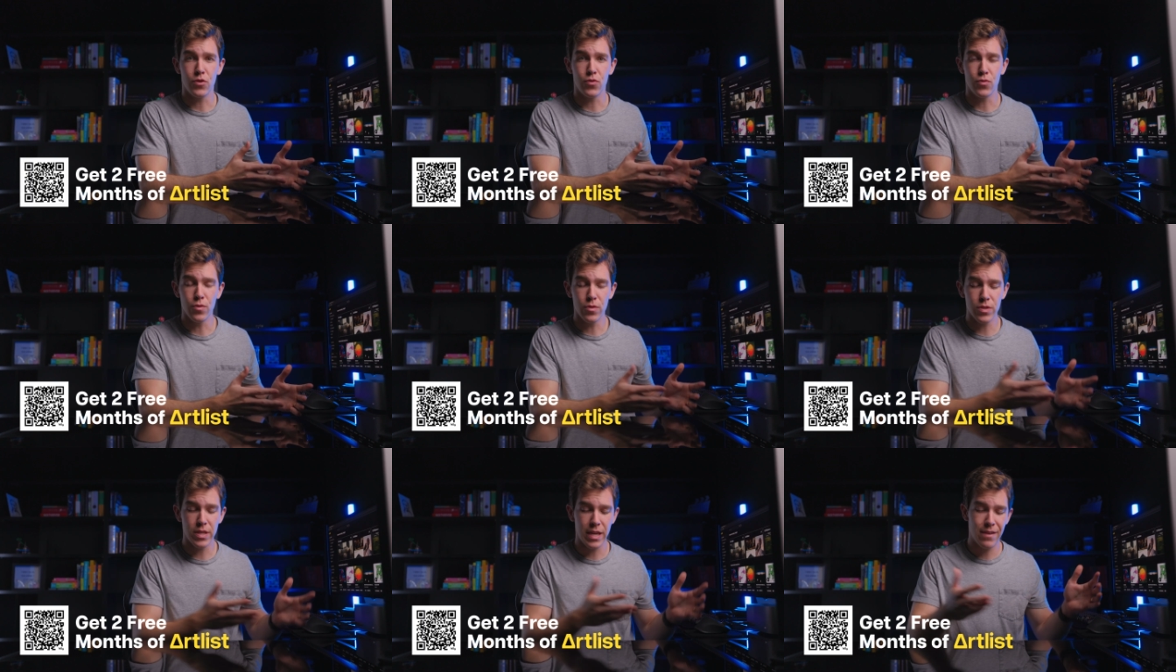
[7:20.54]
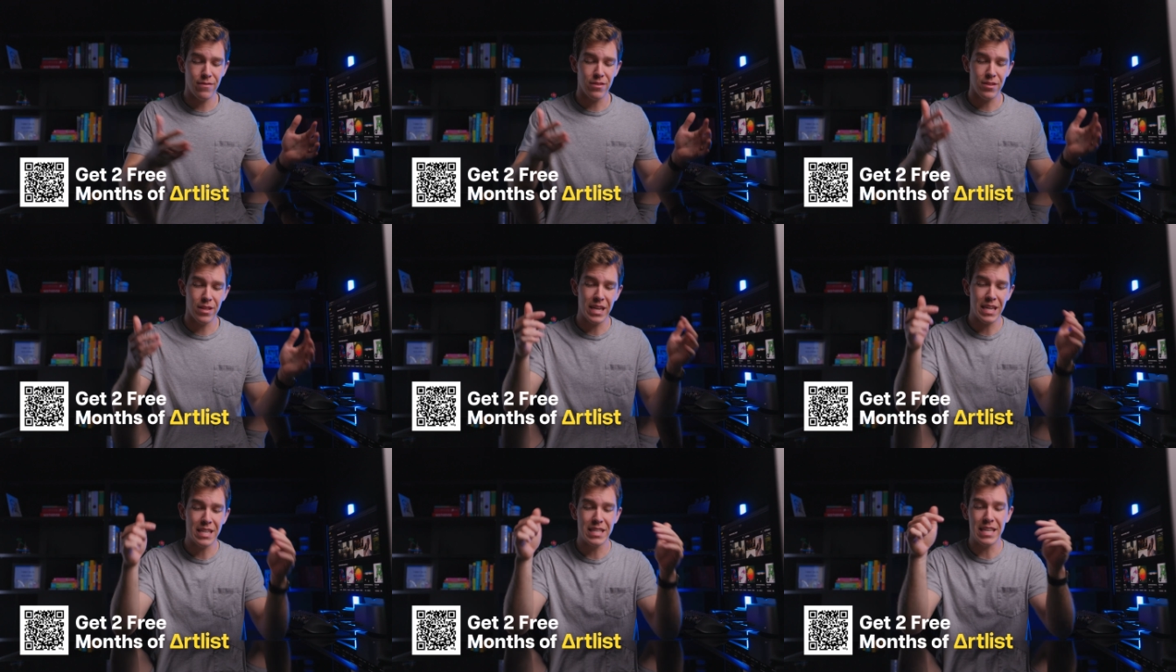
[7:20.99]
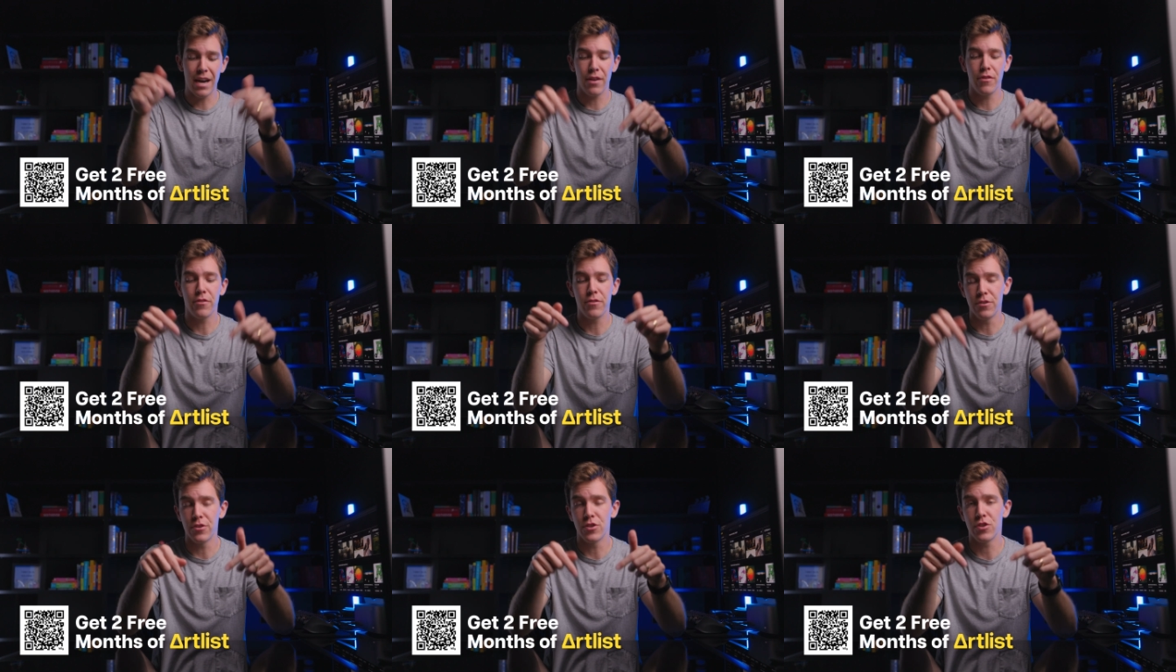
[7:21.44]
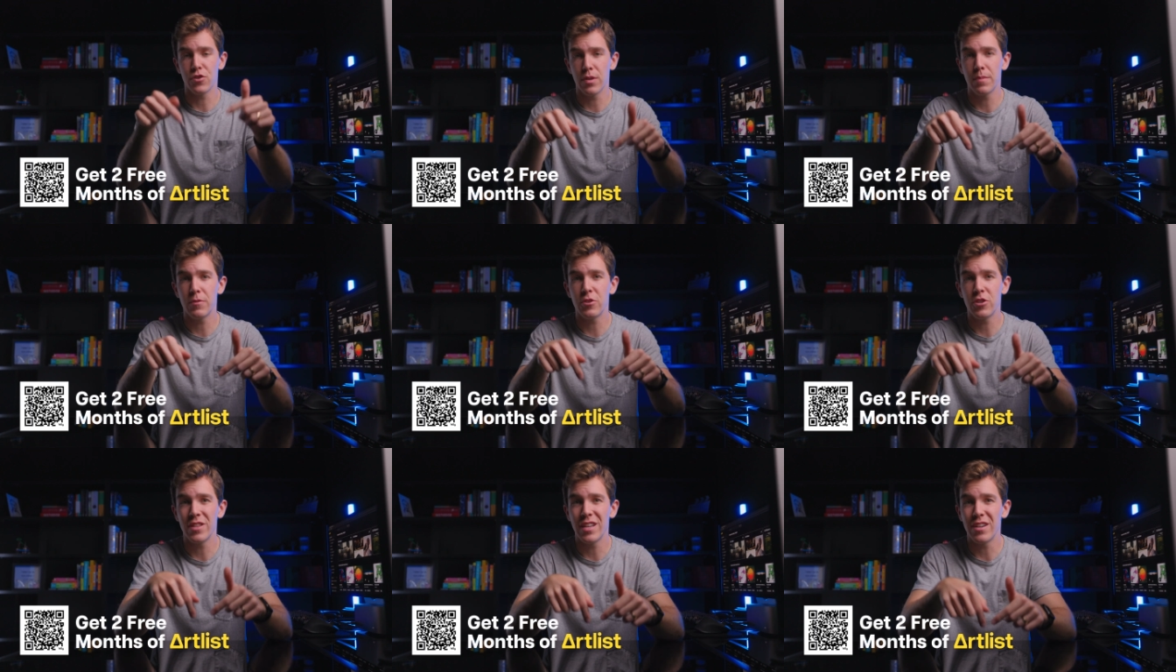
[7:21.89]
these tools, I have a link down in the
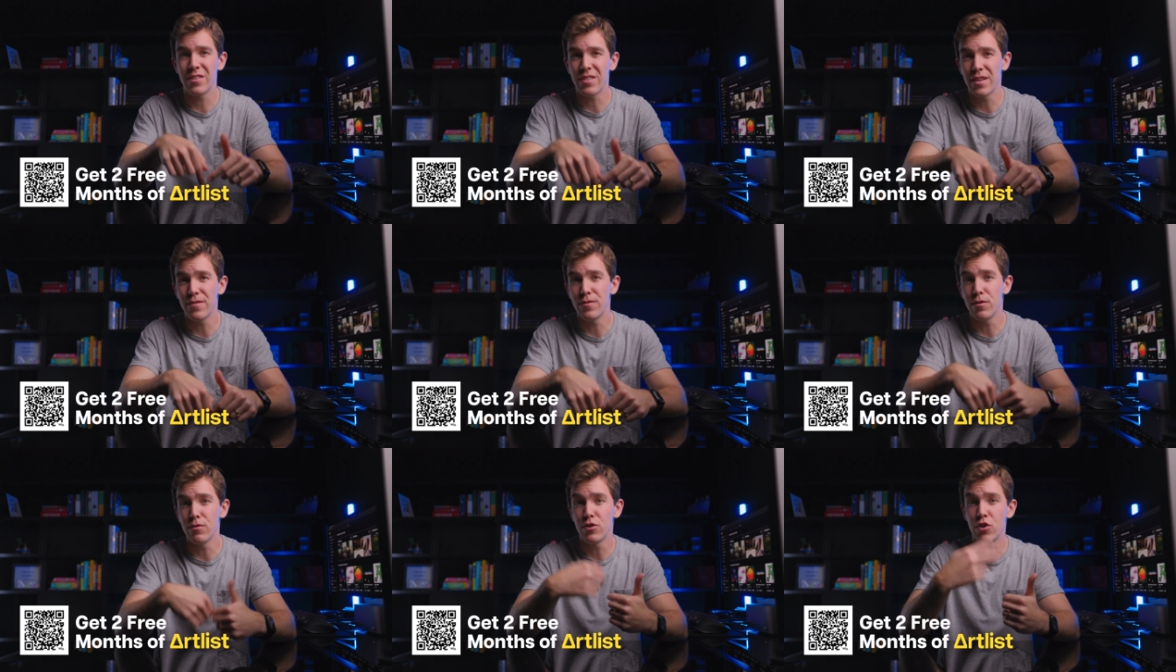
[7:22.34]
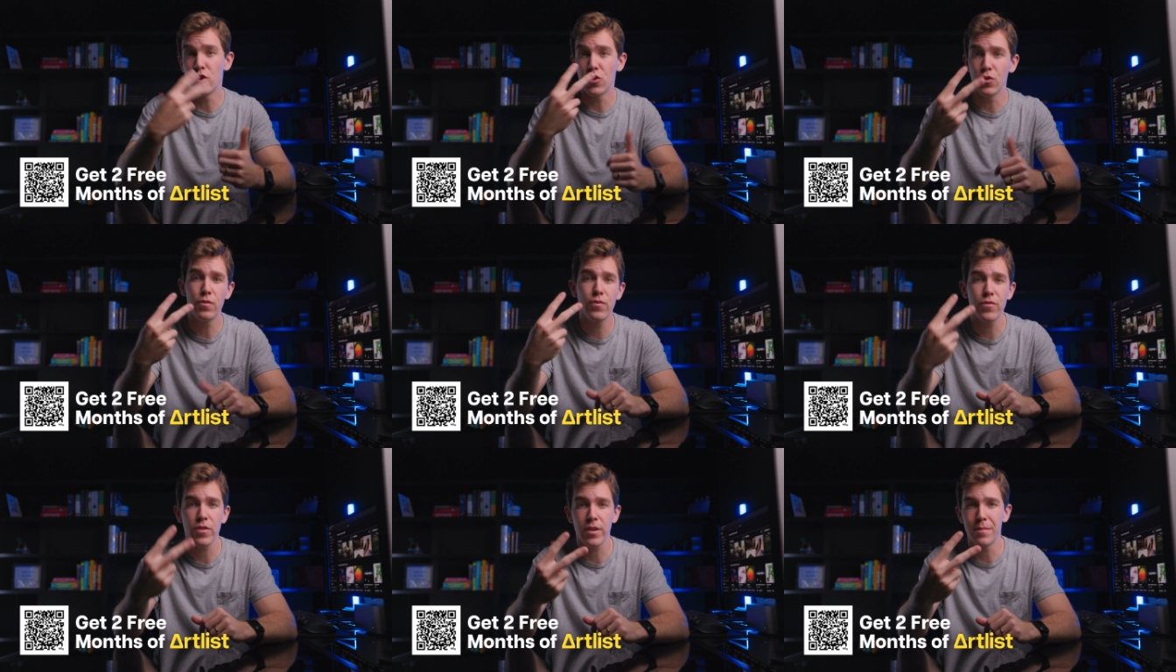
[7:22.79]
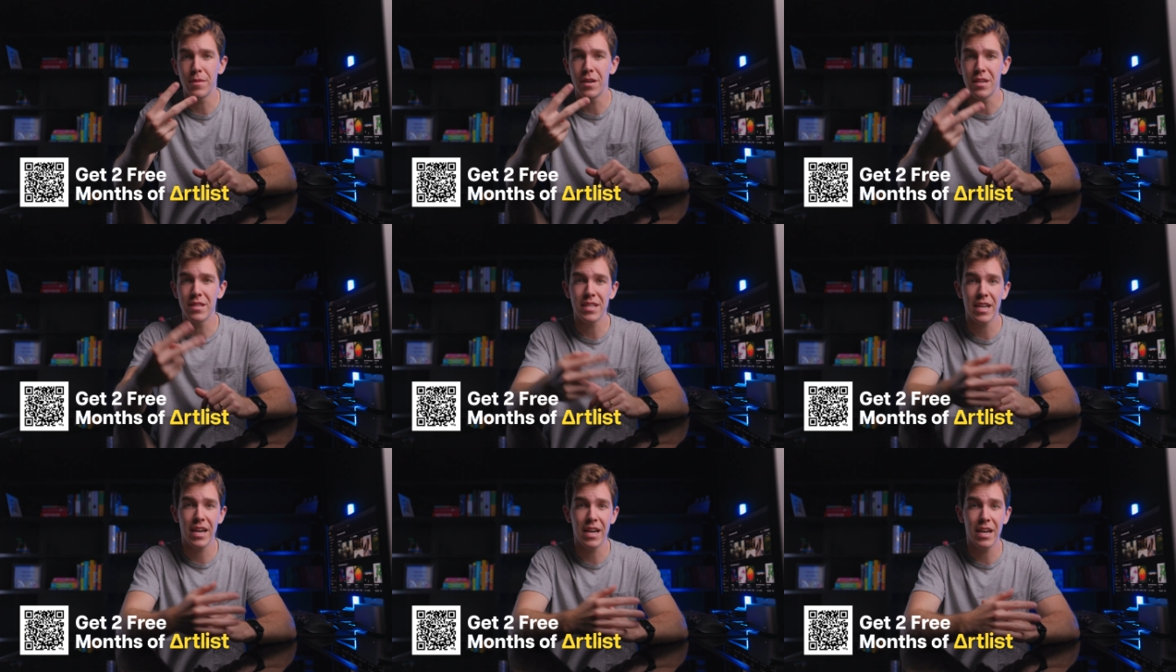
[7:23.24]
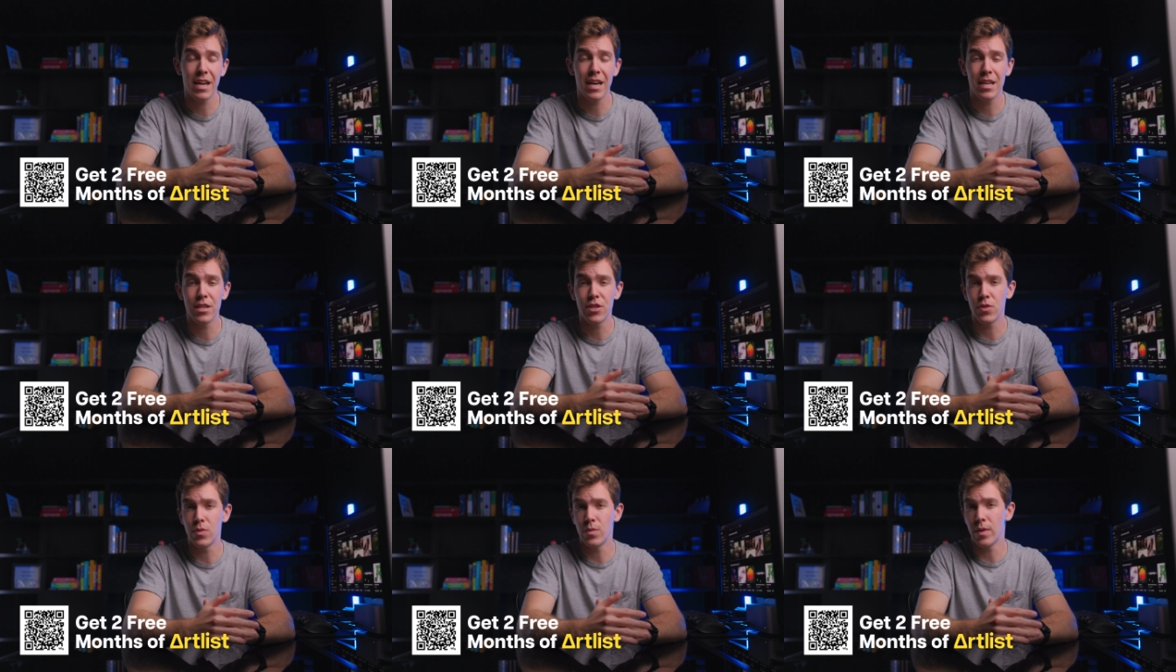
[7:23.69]
description that'll give you 2 free months added
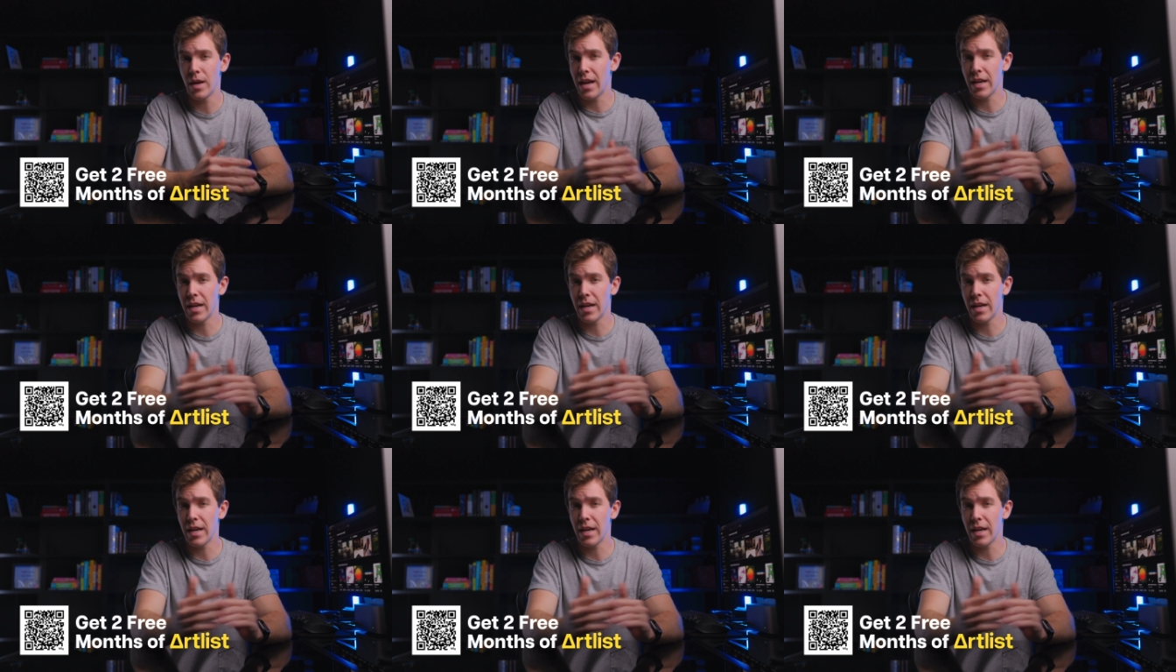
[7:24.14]
onto